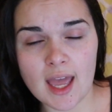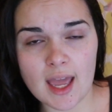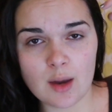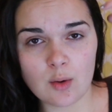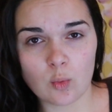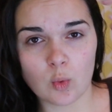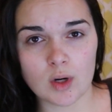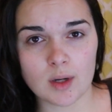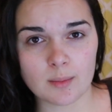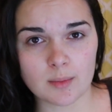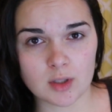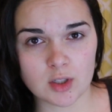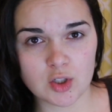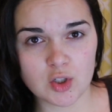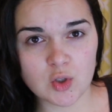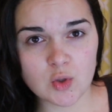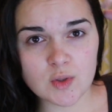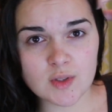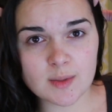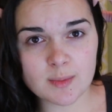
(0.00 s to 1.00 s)
and what I'm gonna
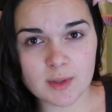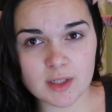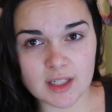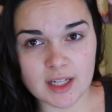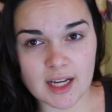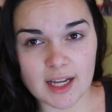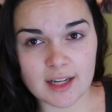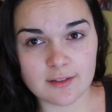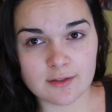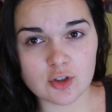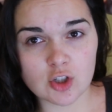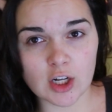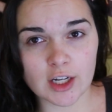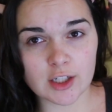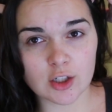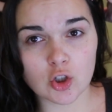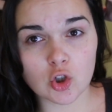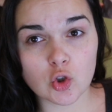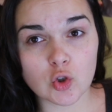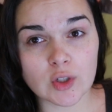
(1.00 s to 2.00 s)
do is I'm gonna kind of try
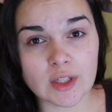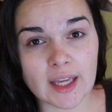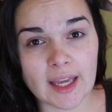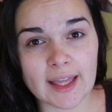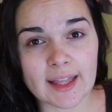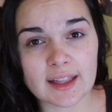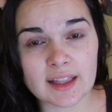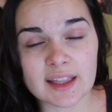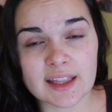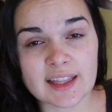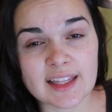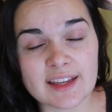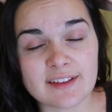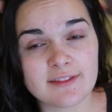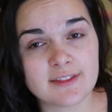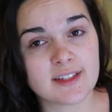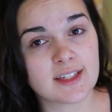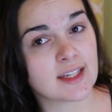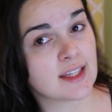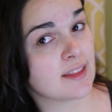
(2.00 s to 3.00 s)
to create
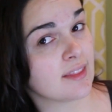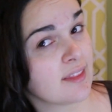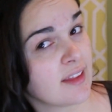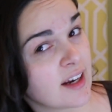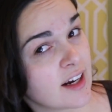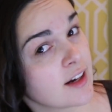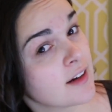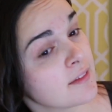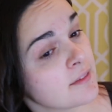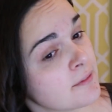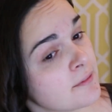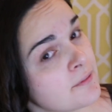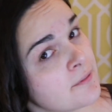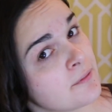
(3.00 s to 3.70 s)
lift in there.